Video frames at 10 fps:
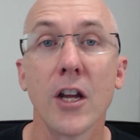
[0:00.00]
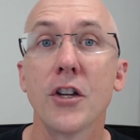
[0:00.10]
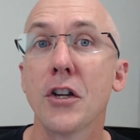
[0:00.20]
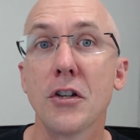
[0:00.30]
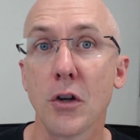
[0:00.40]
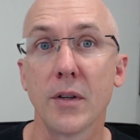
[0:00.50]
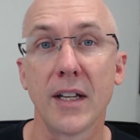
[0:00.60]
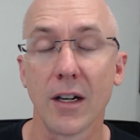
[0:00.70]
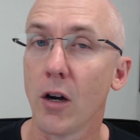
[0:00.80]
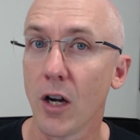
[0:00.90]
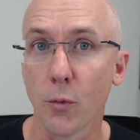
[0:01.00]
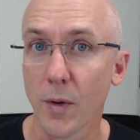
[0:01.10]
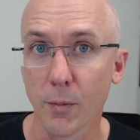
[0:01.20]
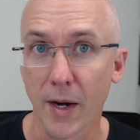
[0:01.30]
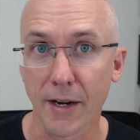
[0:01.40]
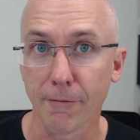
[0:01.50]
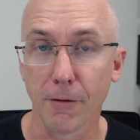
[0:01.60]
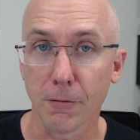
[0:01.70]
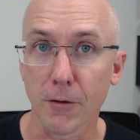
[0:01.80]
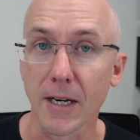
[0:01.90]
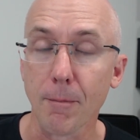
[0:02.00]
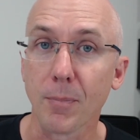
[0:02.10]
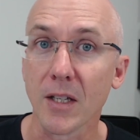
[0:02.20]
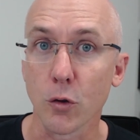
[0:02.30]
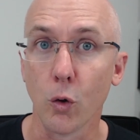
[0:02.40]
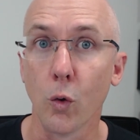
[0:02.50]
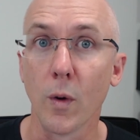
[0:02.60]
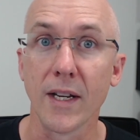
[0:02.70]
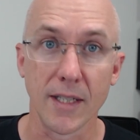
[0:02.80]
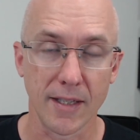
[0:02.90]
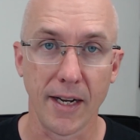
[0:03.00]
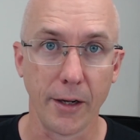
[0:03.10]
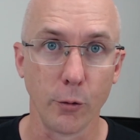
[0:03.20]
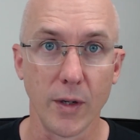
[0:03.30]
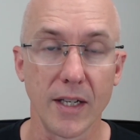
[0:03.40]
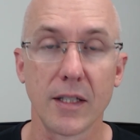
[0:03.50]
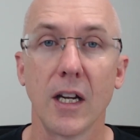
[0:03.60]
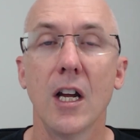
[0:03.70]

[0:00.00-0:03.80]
You don't get a high win rate for free. There's always a tail risk.